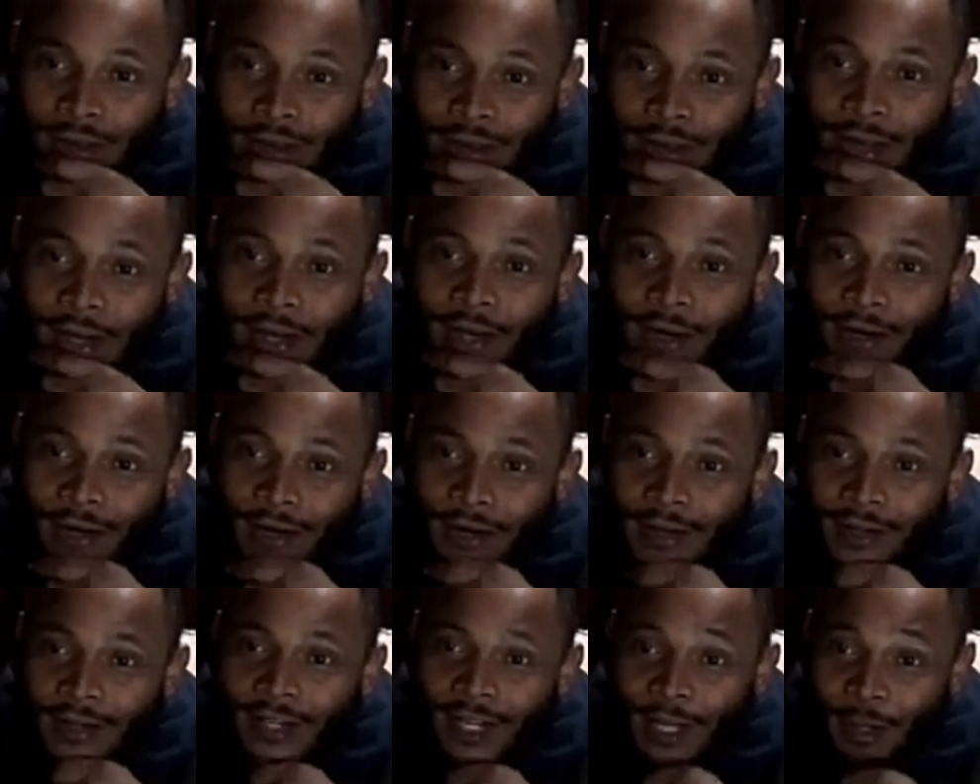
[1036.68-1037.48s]
Yeah.
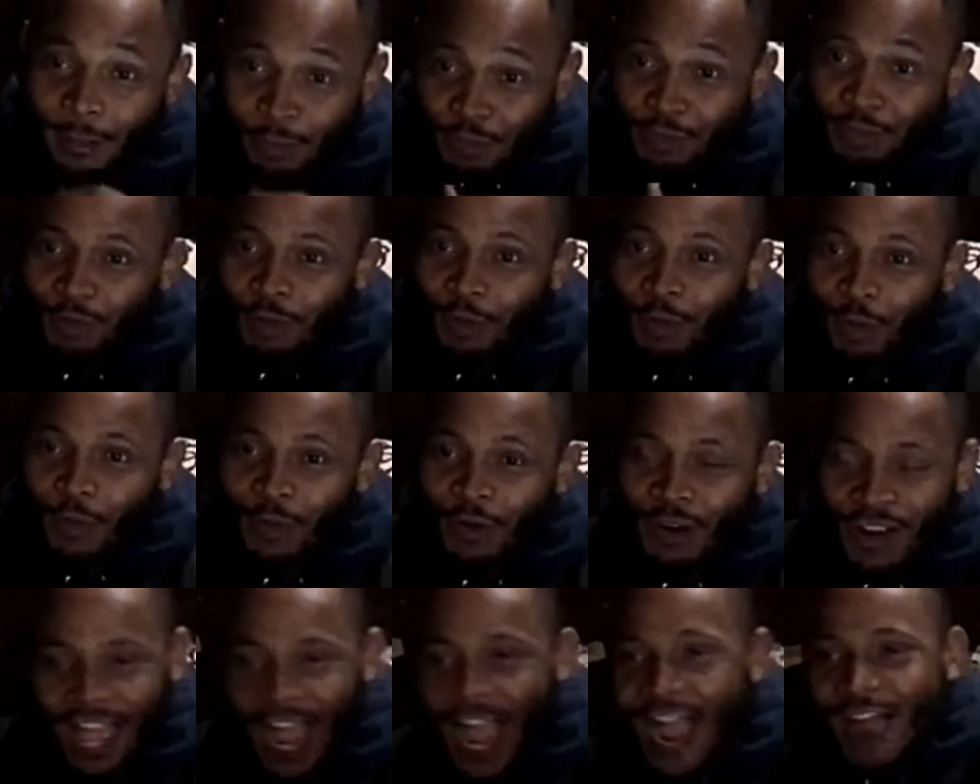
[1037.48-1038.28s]
It was
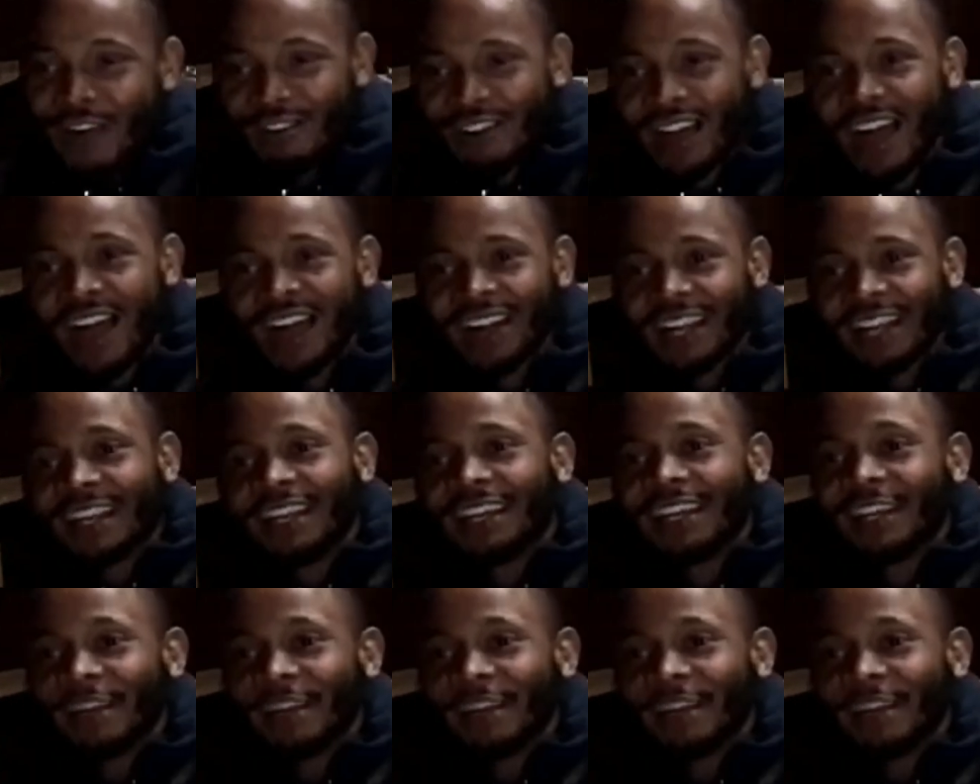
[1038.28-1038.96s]
recorded ironically.